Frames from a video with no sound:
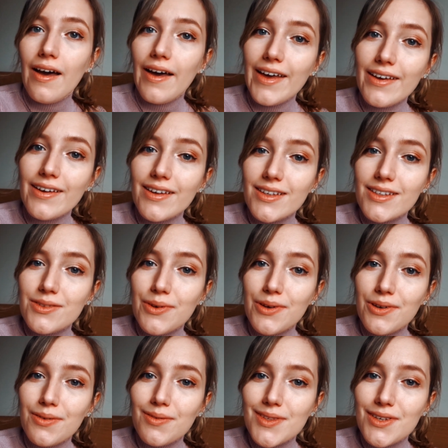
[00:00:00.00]
Hi guys,
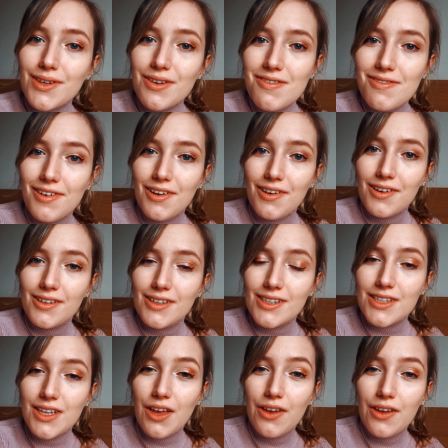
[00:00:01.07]
welcome to the vlog.
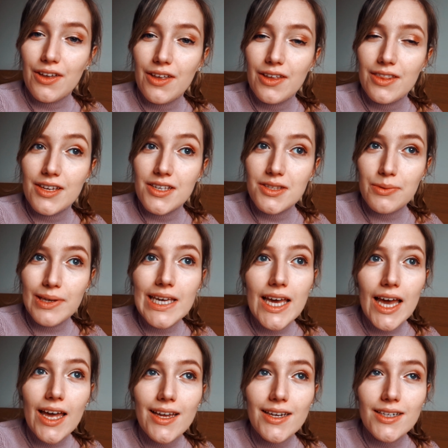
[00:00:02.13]
So this
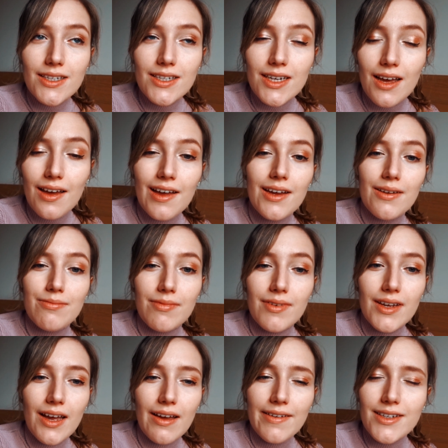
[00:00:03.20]
weekend I'm
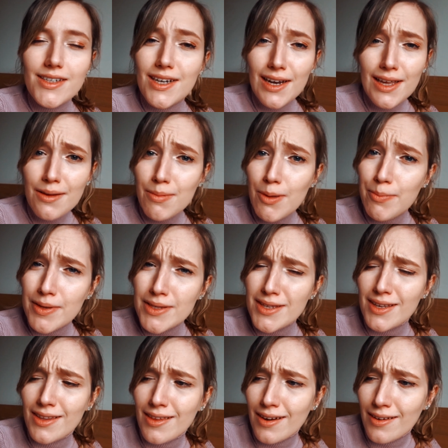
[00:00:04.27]
actually a bit
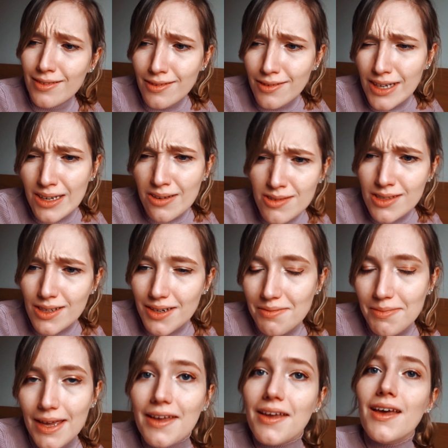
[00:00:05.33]
busier than I thought I was going
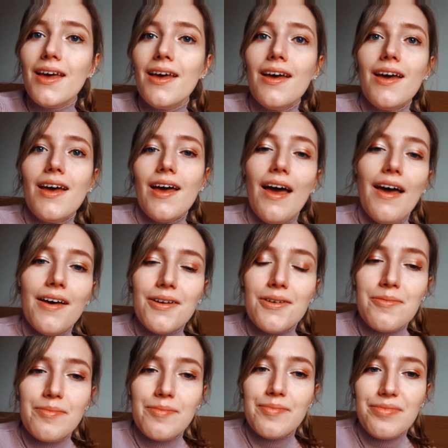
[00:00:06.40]
to be,
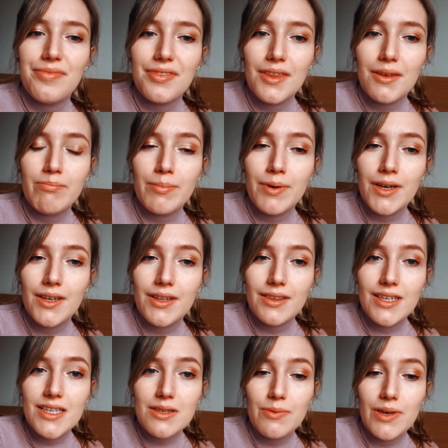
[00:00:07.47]
but
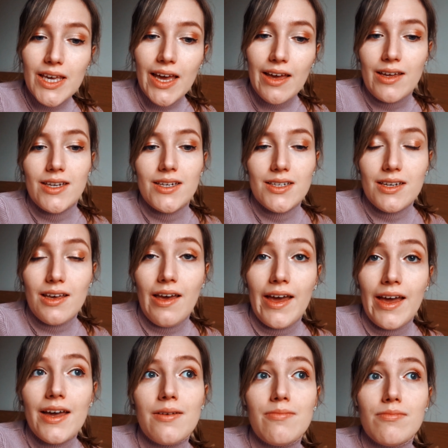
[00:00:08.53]
this weekend I
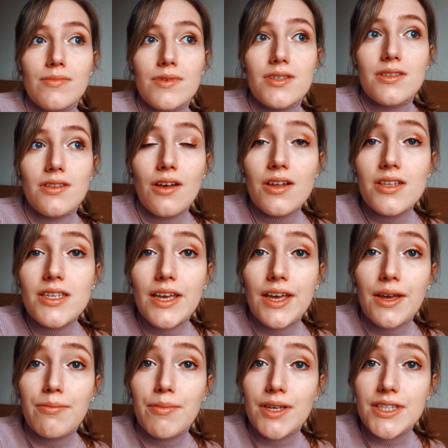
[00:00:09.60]
am
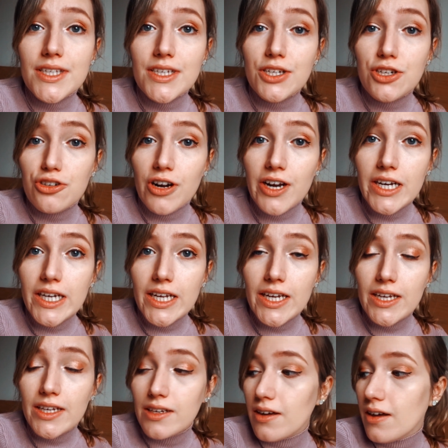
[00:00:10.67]
starting my teacher
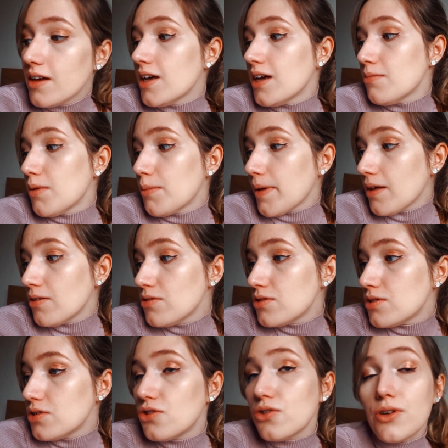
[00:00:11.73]
training. I am about
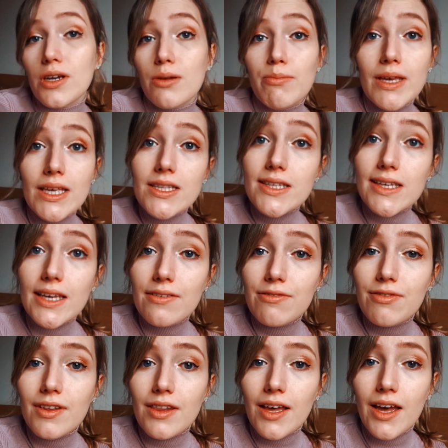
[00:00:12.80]
to join a meeting
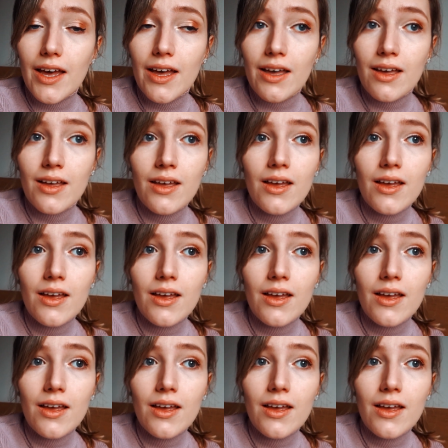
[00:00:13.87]
for that.